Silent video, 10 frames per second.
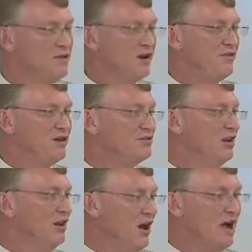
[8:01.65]
There's a
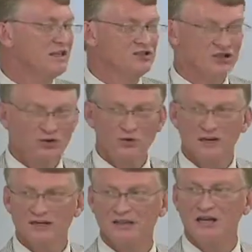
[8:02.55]
lot to
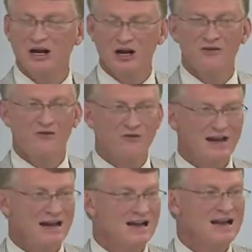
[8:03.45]
it other
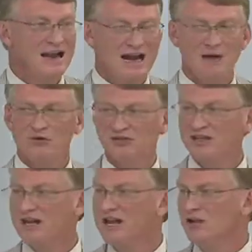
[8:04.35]
than hammers
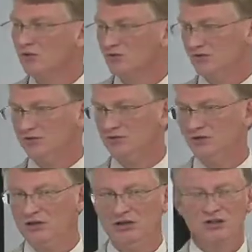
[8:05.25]
and nails.
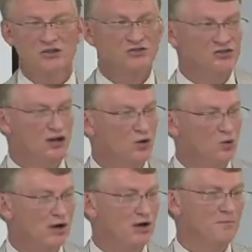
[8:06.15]

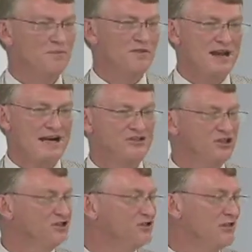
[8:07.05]
So that is
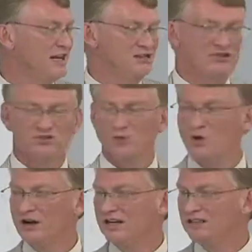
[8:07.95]
just
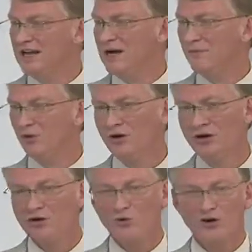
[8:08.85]
one example.
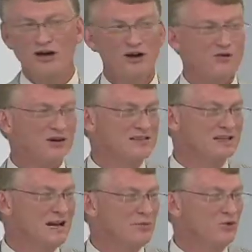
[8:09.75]
One other
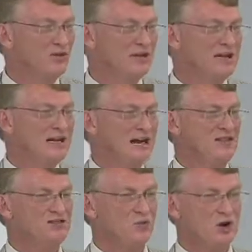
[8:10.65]
example that, and
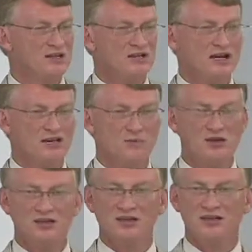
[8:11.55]
this wasn't a
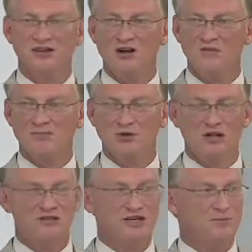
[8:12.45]
community service
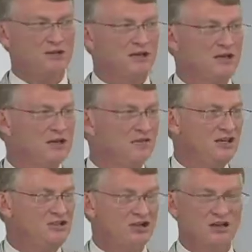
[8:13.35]
project, but
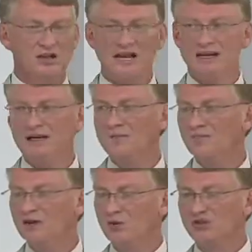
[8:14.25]
this young lady
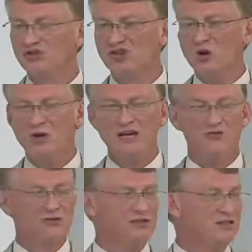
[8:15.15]
was so
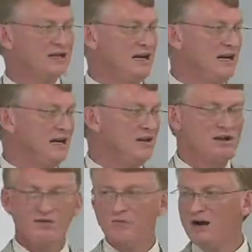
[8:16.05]
interested in
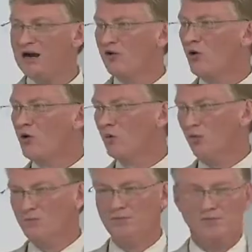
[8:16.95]
the paranormal.
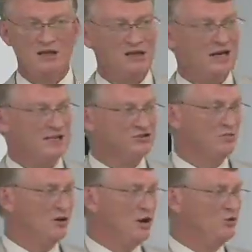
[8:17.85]
And
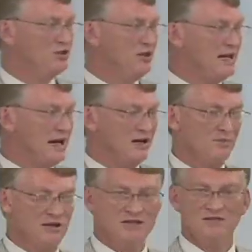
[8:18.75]
supposedly out
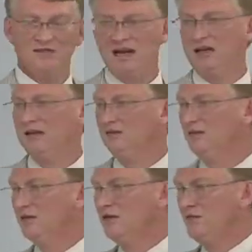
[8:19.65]
at Pleasant Valley,
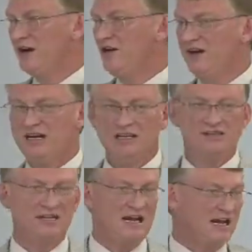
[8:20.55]
there
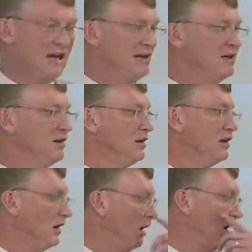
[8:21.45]
is a
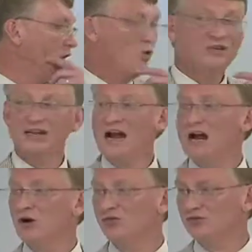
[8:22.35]
haunted
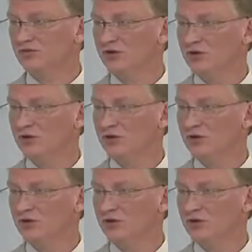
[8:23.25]
house.